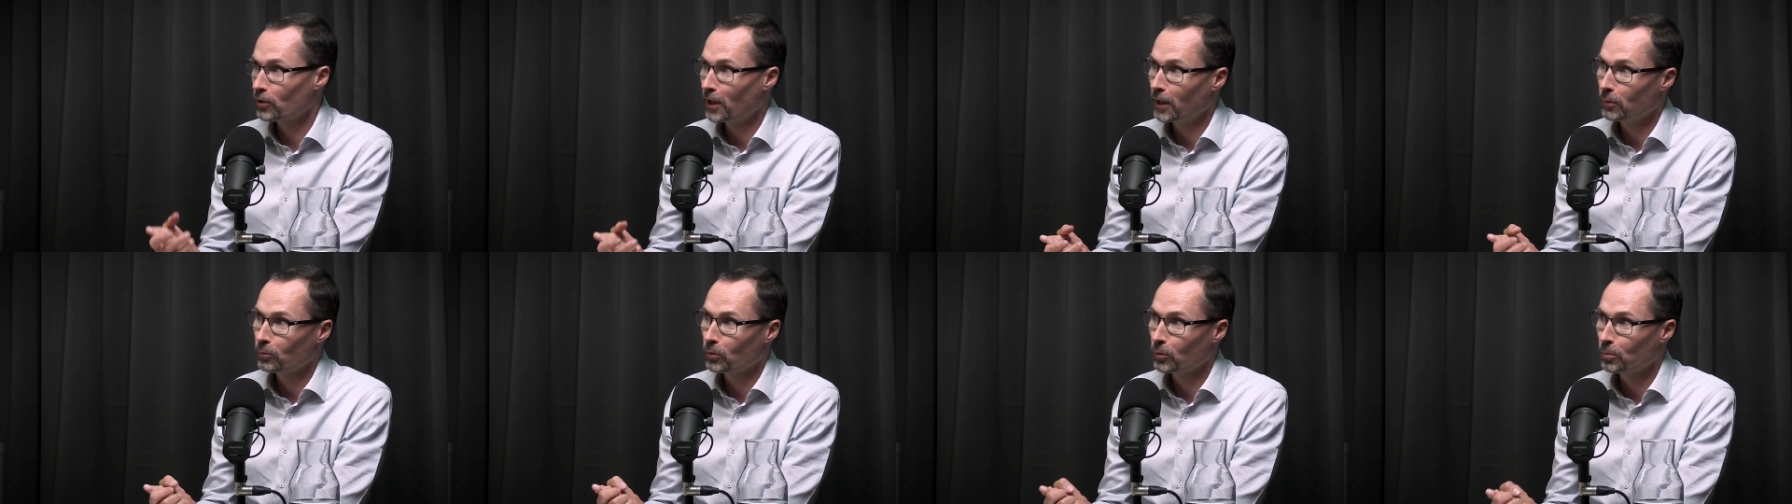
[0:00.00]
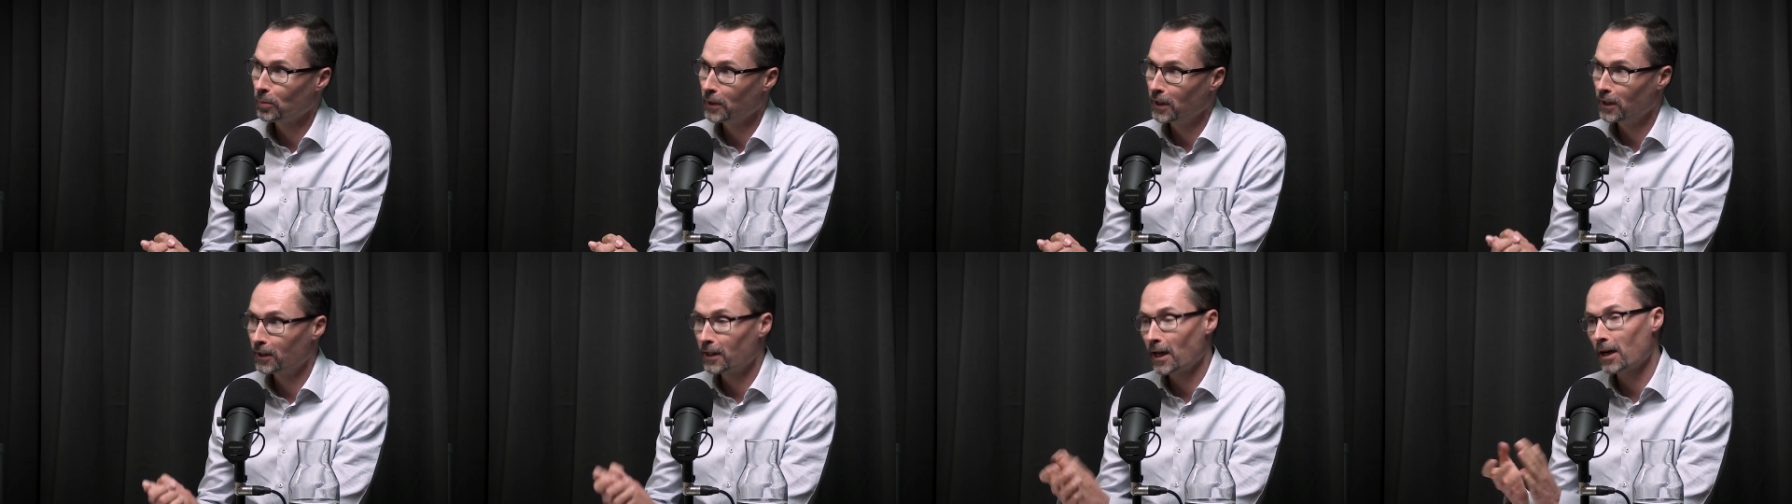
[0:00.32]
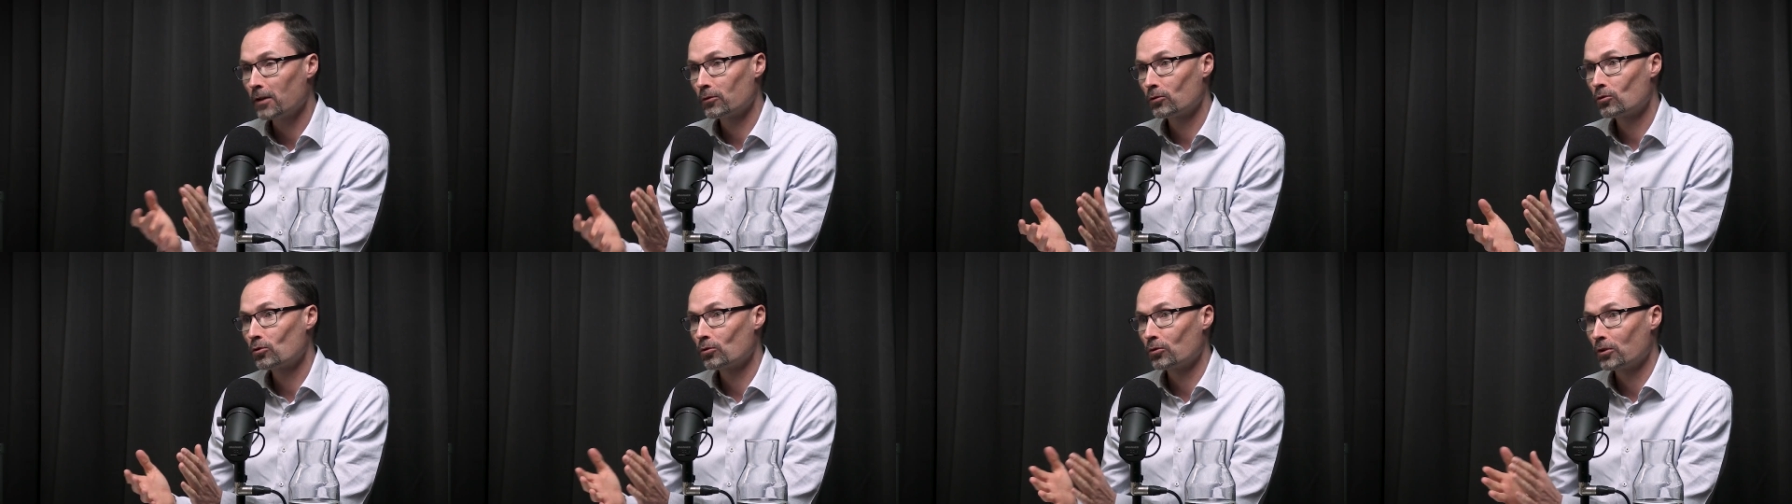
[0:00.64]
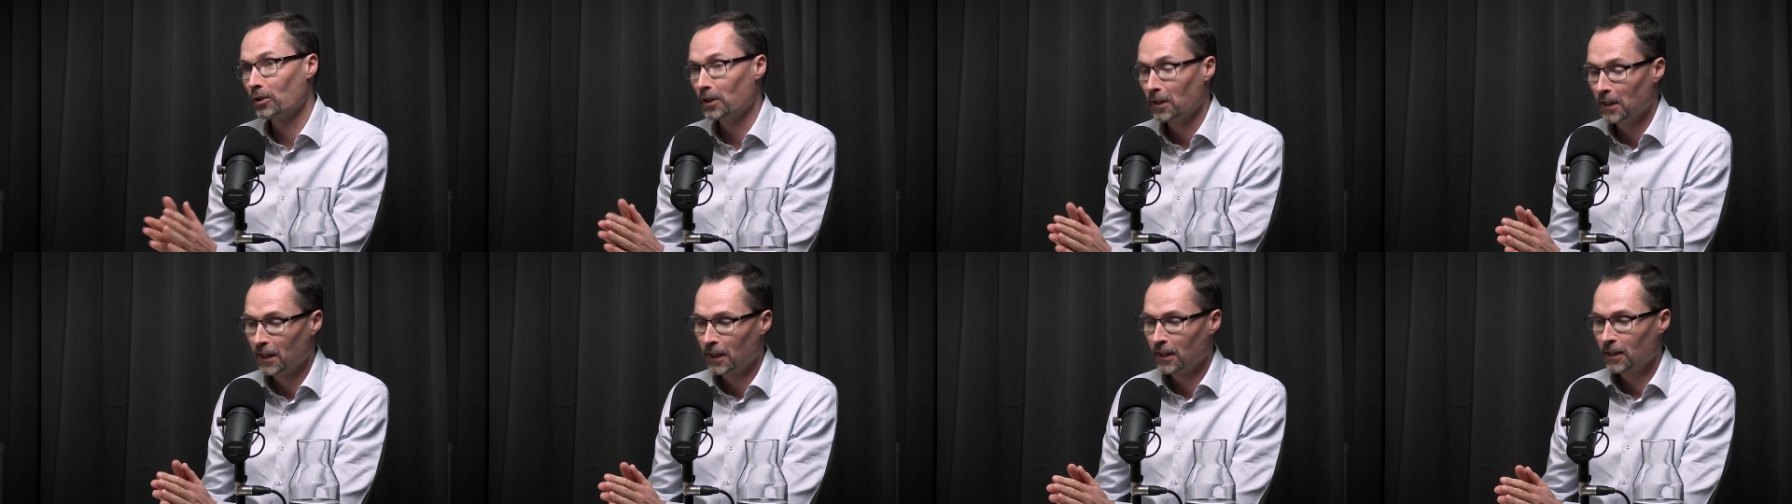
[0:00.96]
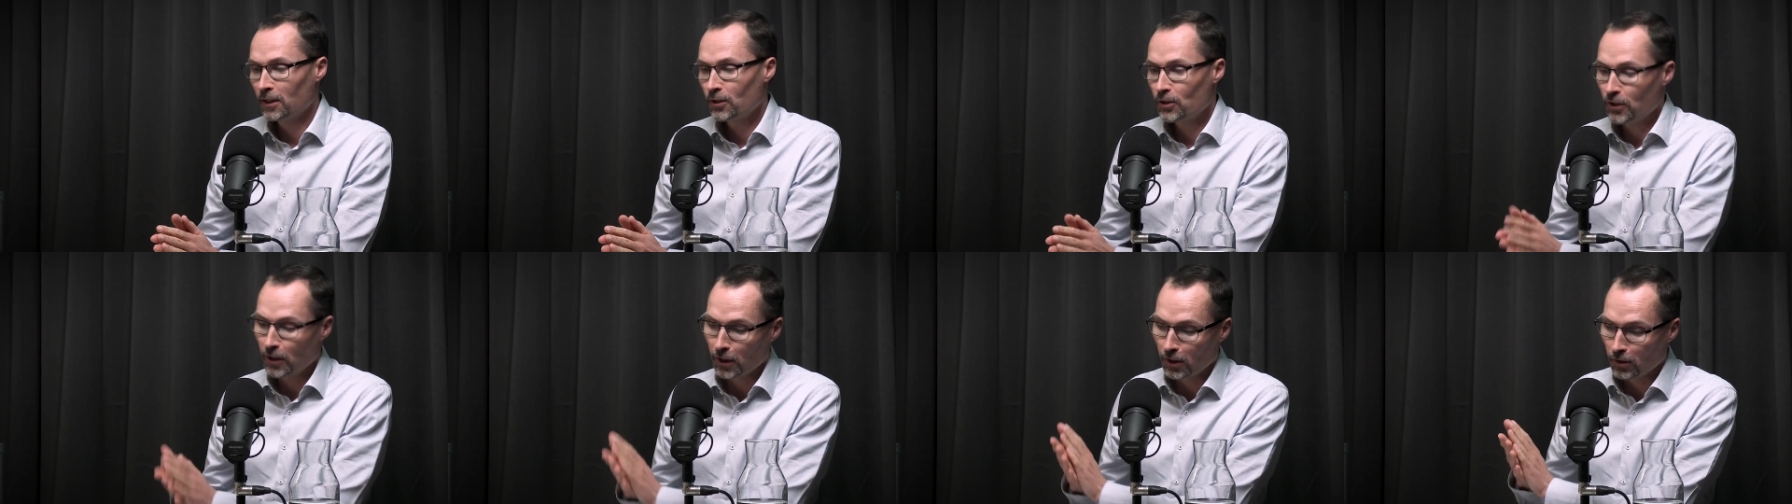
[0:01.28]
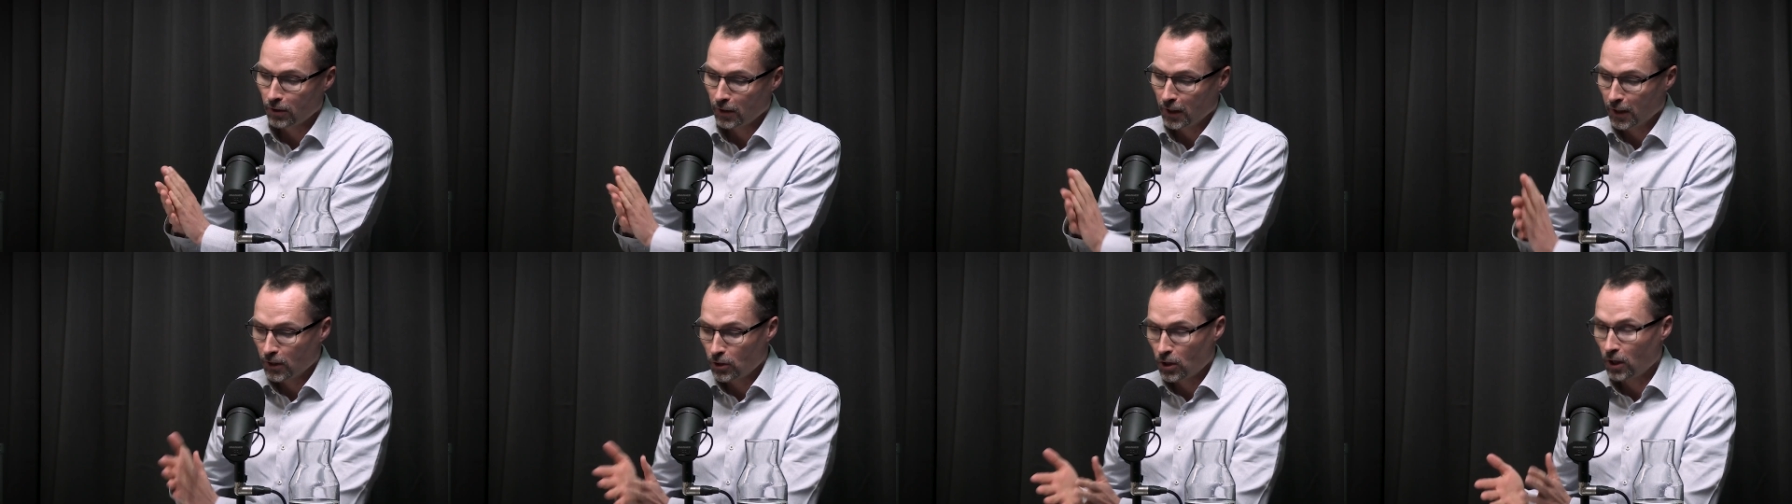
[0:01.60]
that would be down to the
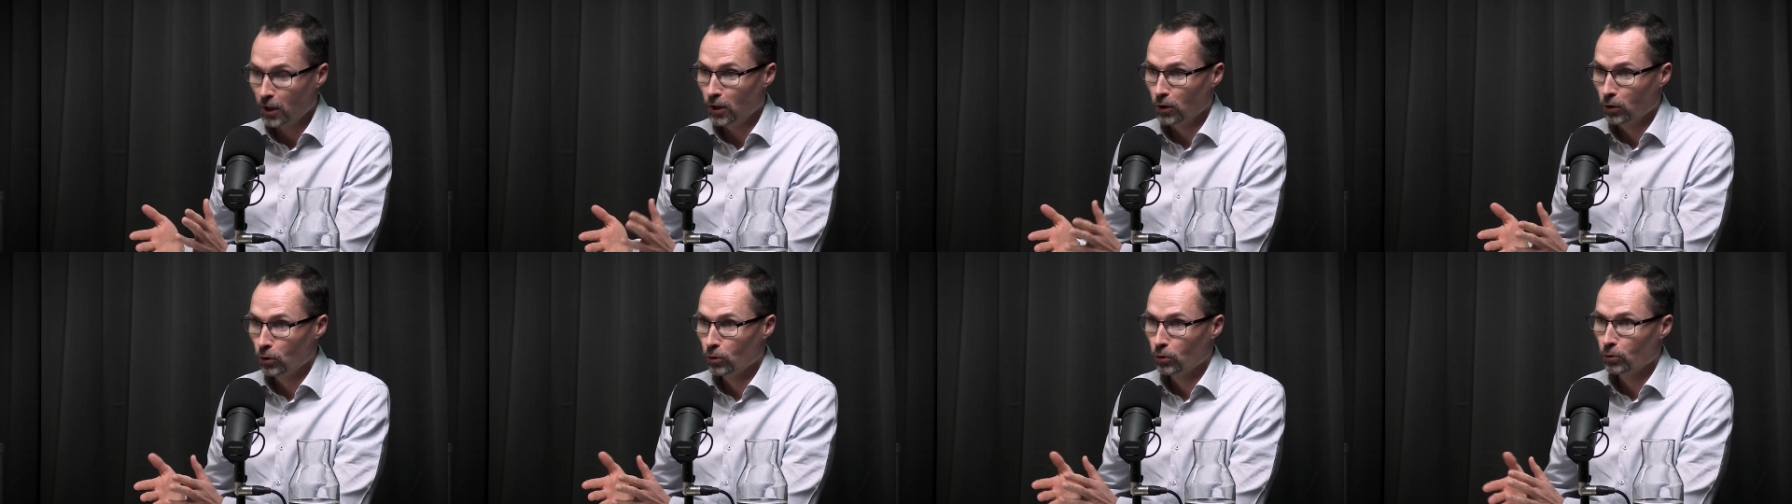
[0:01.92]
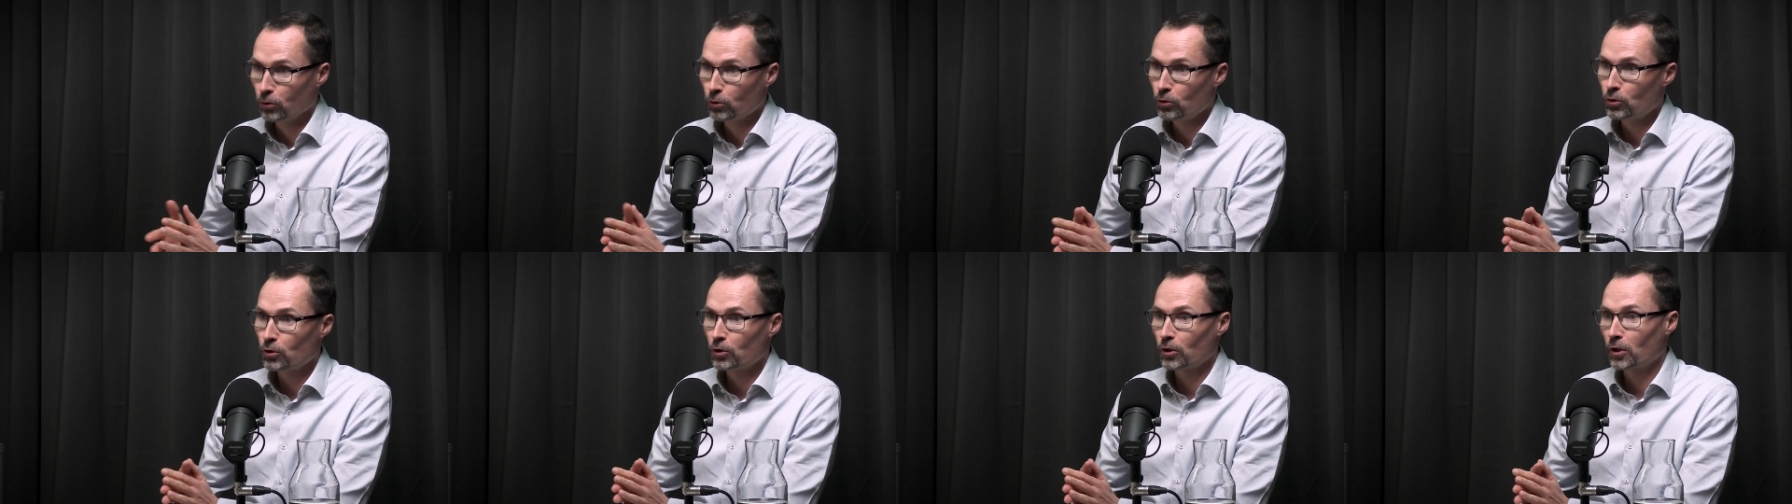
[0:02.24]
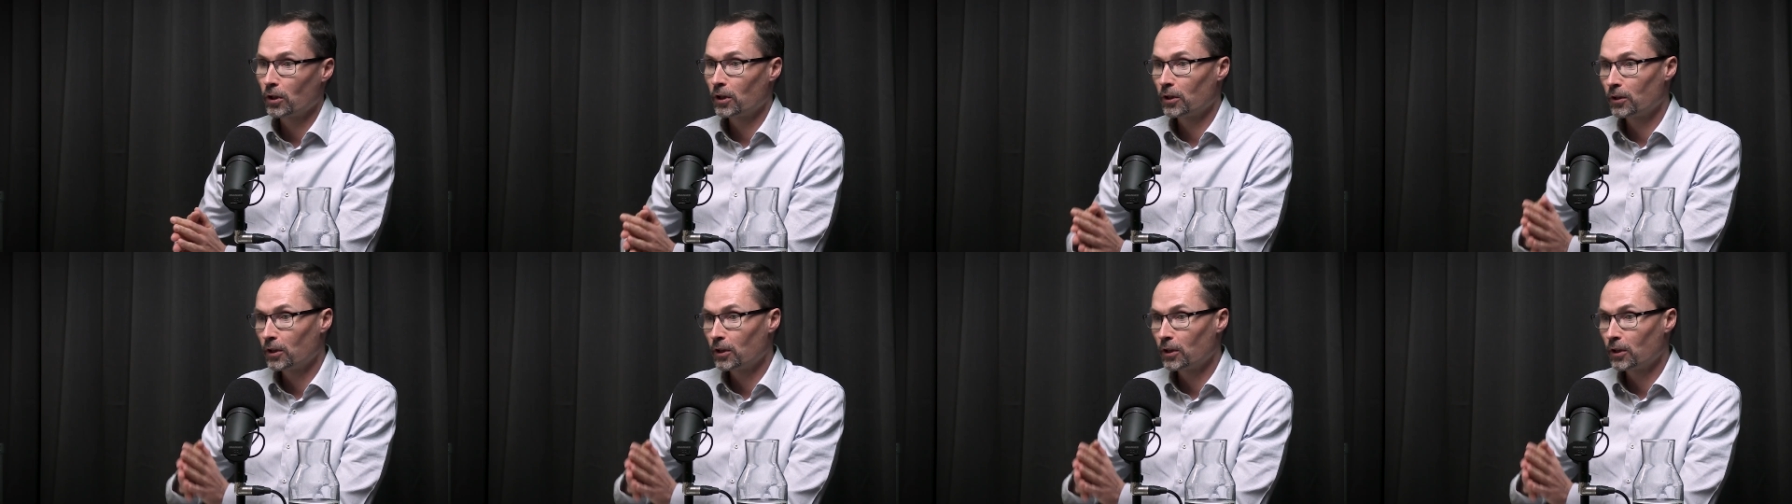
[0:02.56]
single SKUs,